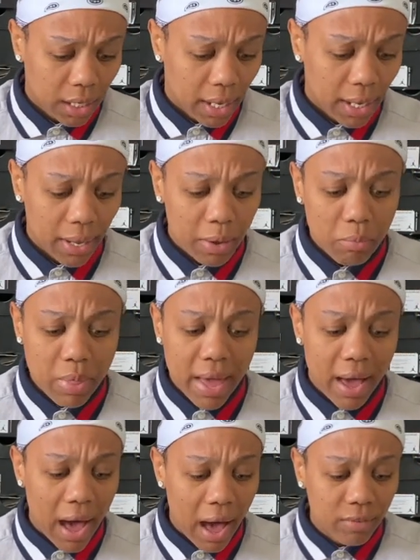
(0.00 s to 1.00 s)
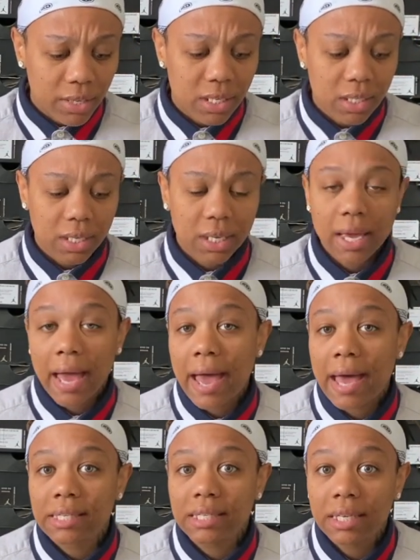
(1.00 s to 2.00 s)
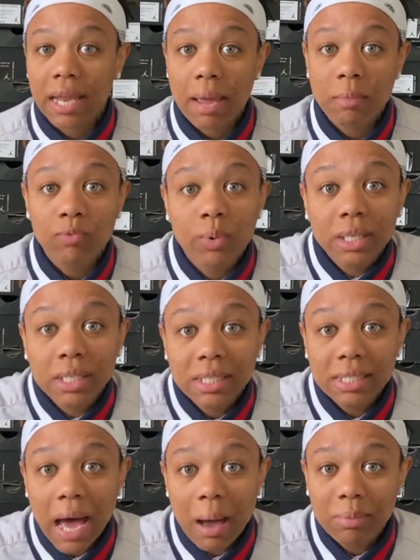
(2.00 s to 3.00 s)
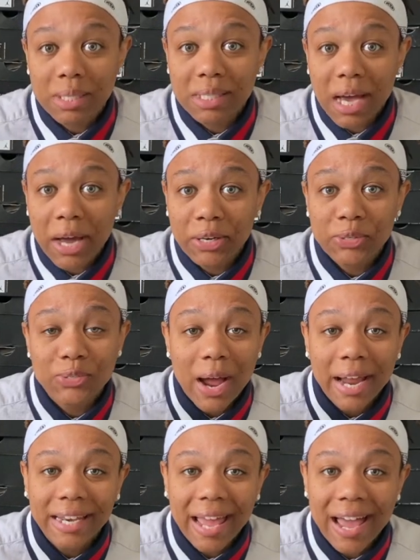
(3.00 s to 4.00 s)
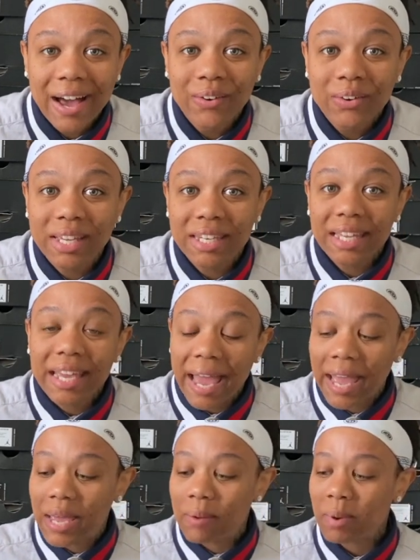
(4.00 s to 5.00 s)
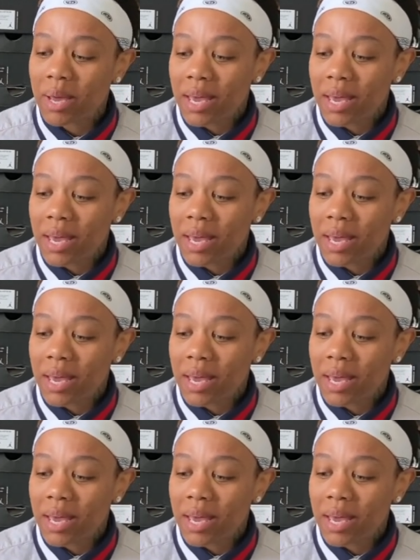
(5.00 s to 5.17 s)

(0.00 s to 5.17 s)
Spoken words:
that obviously has the name of one of the top designers right now in the game.